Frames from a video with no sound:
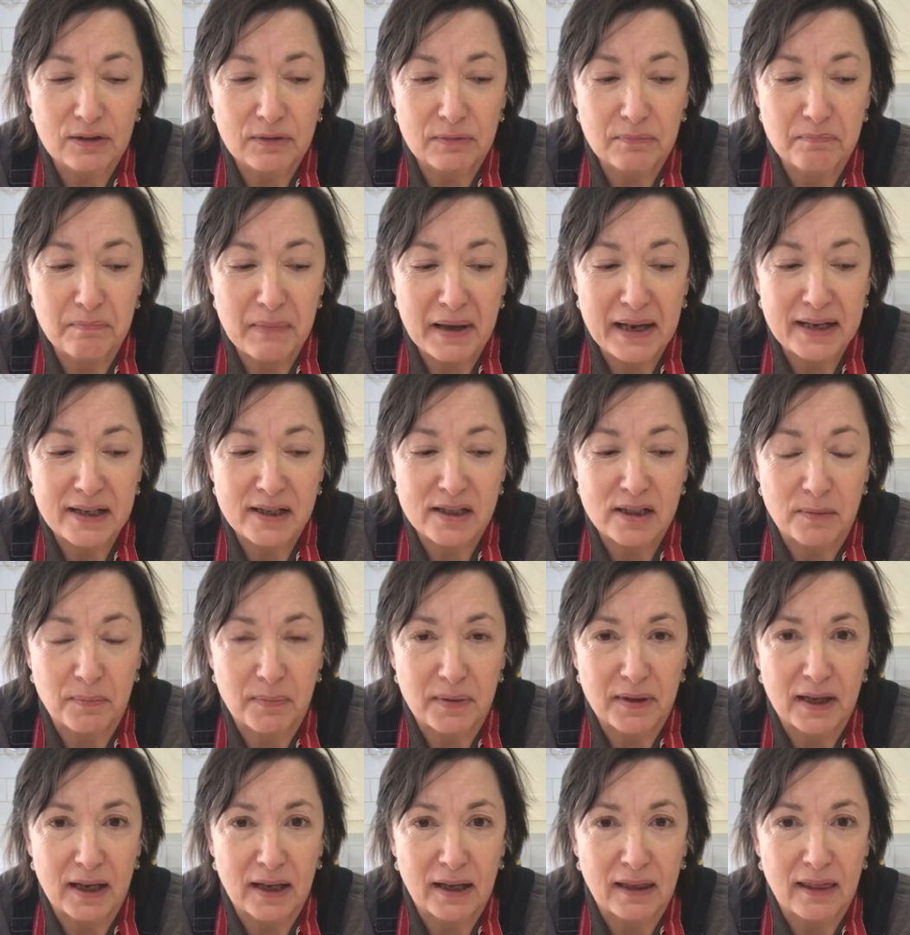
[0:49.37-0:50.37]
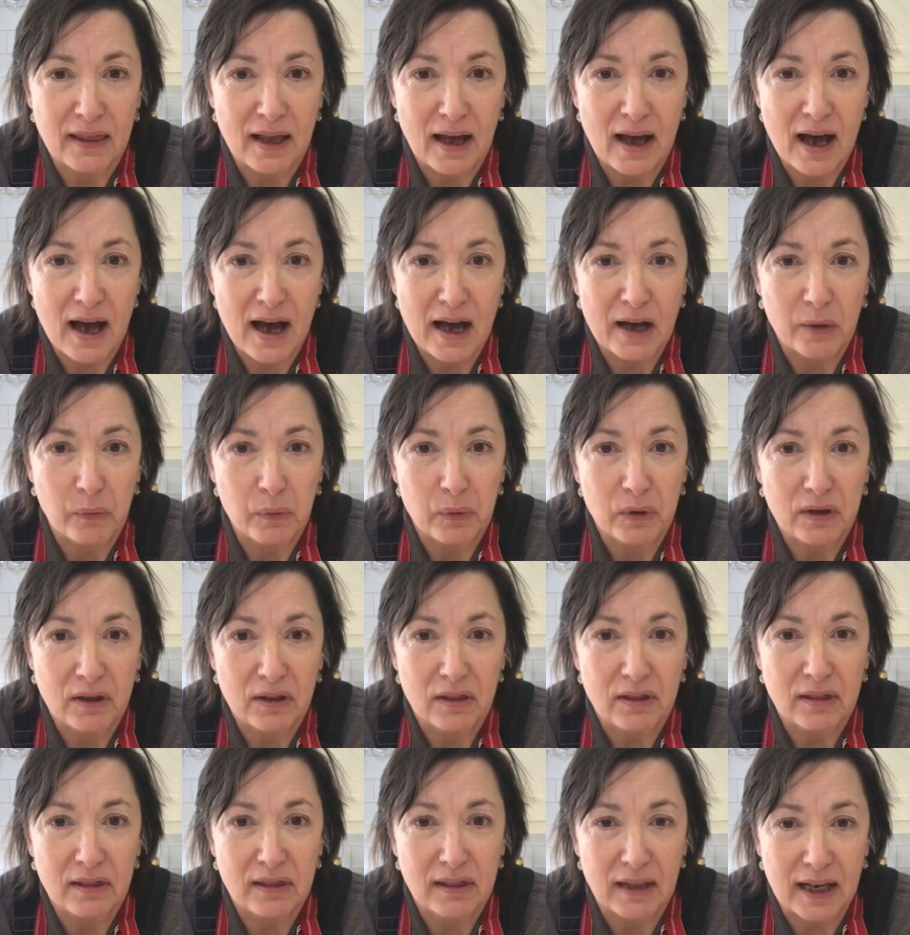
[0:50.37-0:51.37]
make something that I would
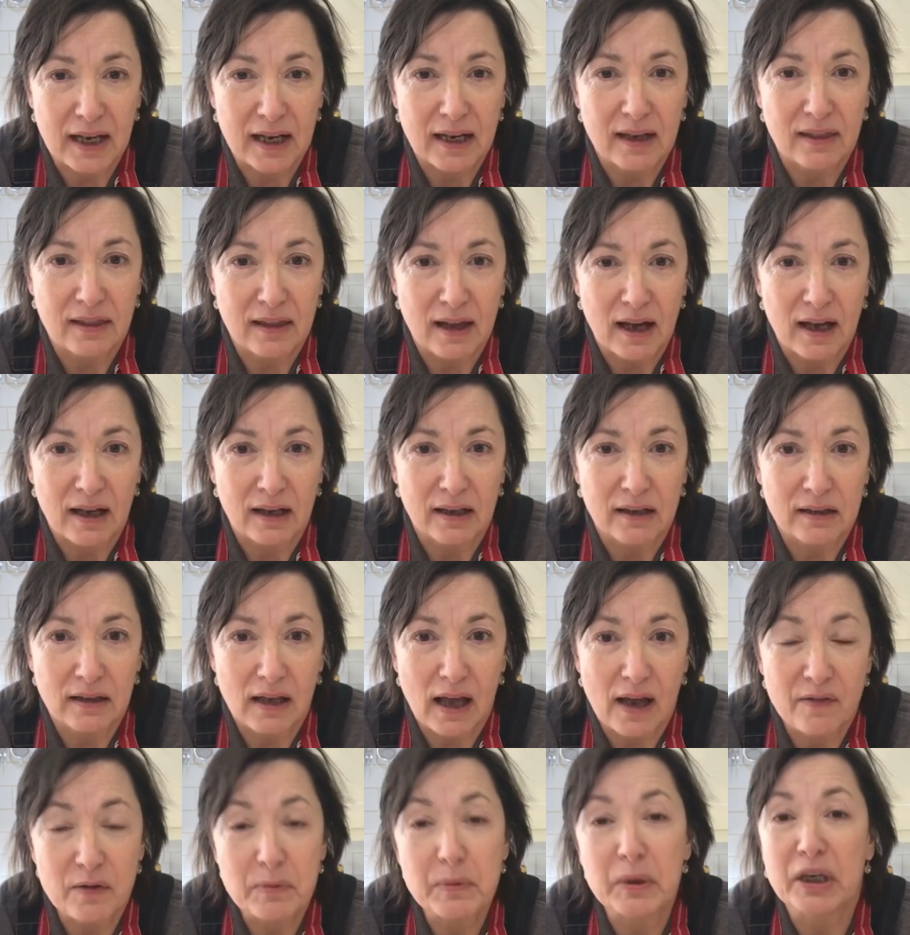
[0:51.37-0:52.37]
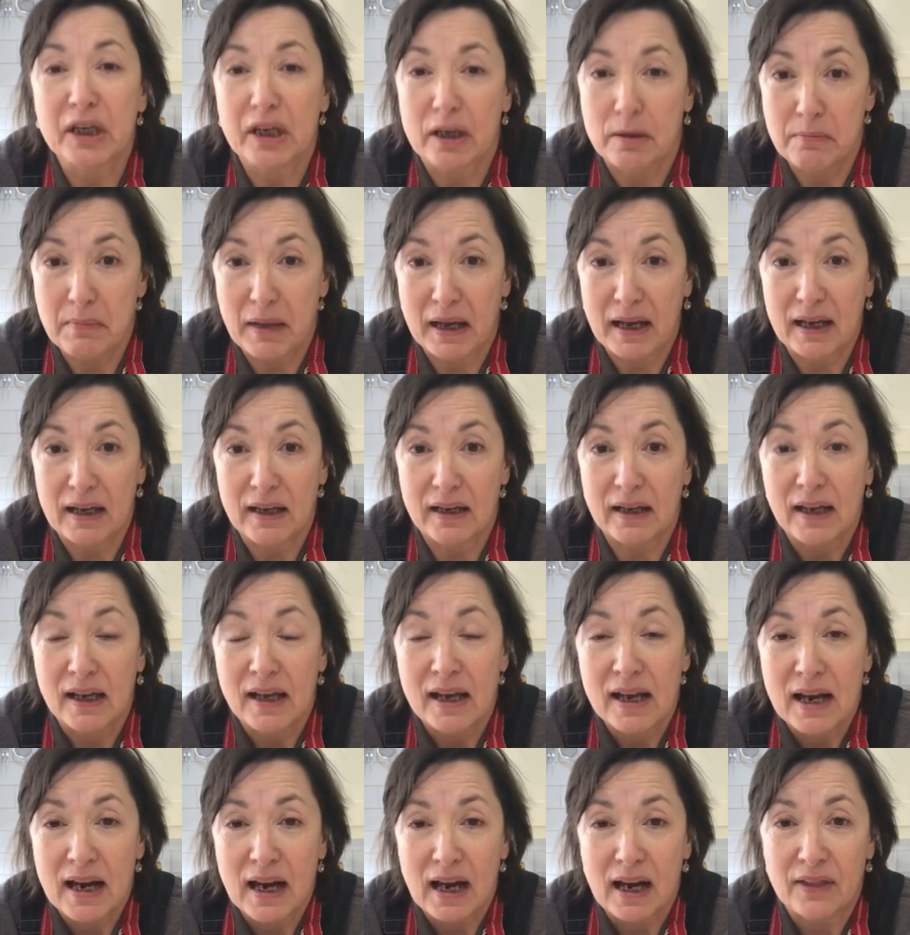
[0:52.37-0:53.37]
think that everybody can make
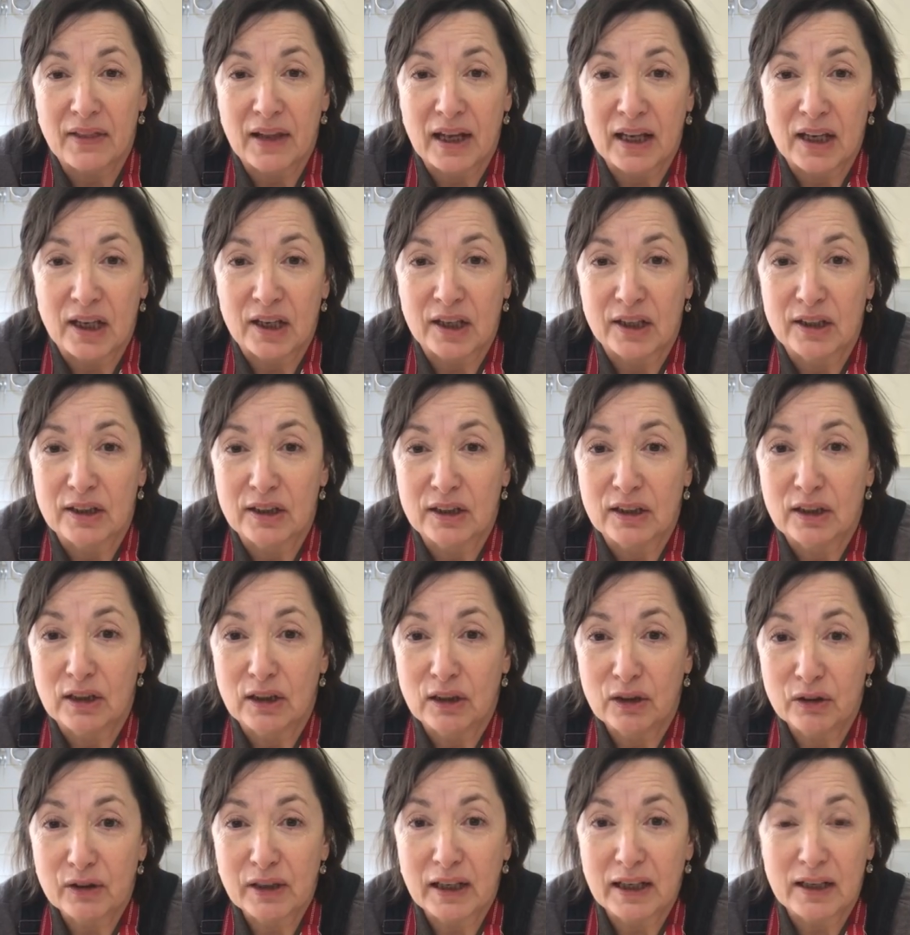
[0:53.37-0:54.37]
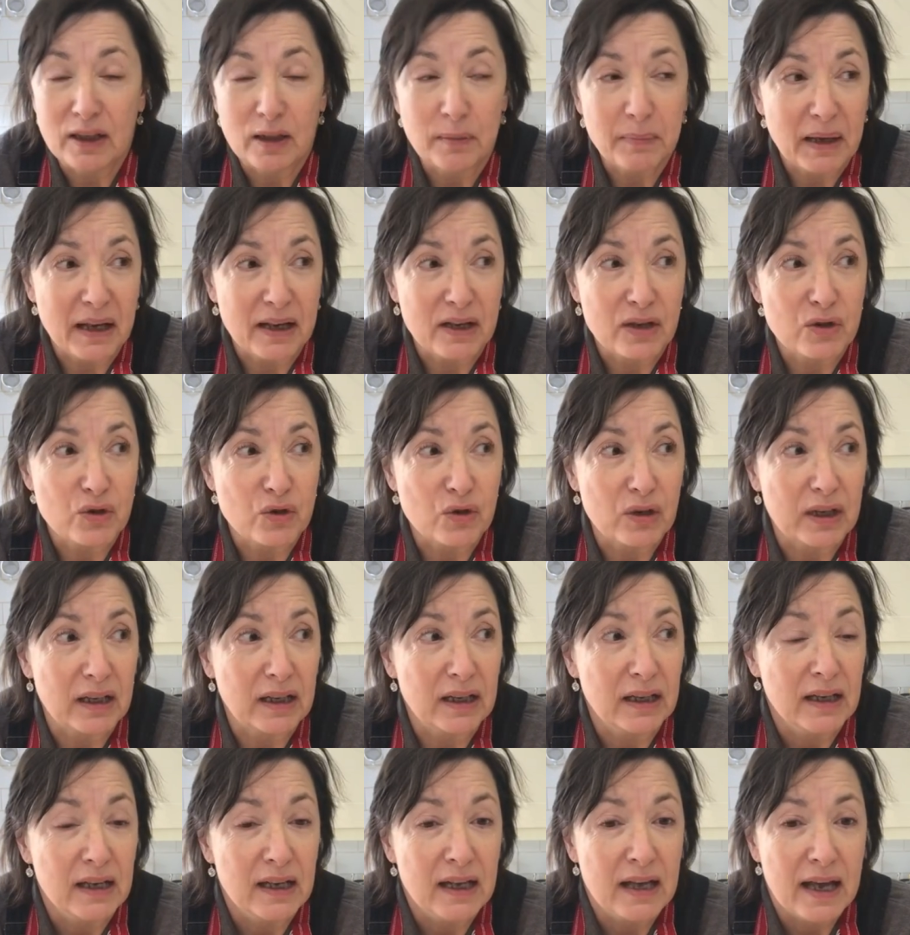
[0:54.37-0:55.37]
and that you can look in your pantry
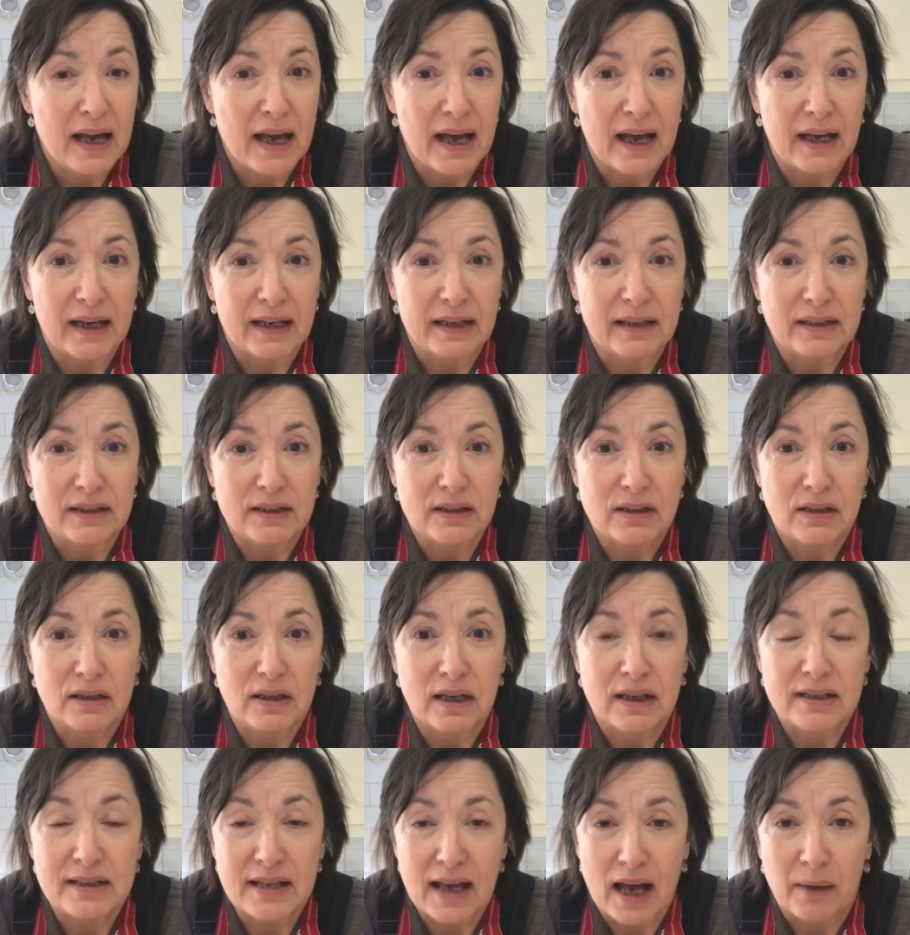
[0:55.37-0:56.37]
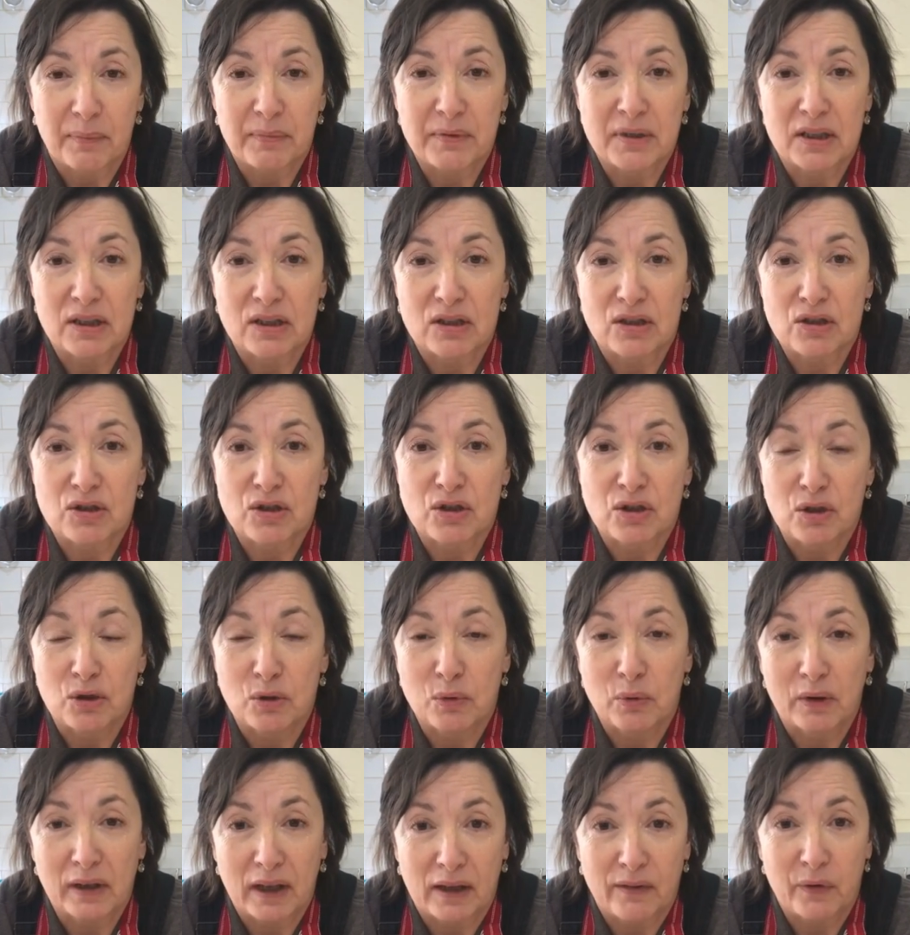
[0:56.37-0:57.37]
and adapt it to
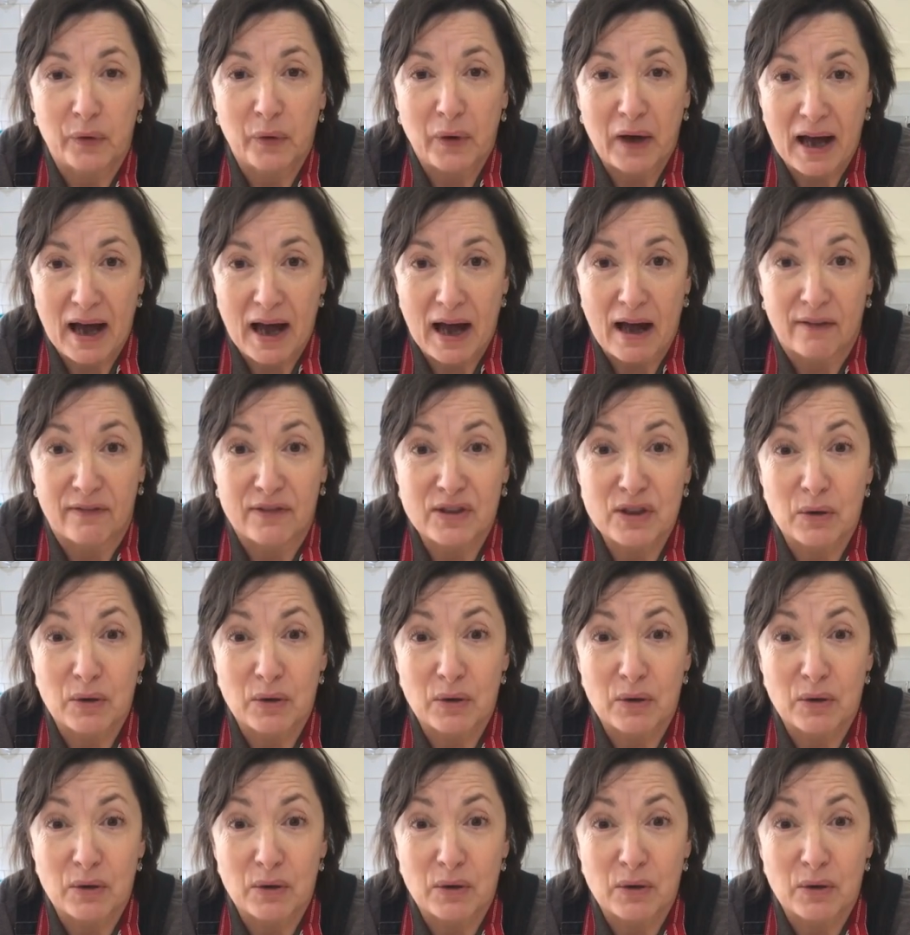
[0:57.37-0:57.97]
whatever you have.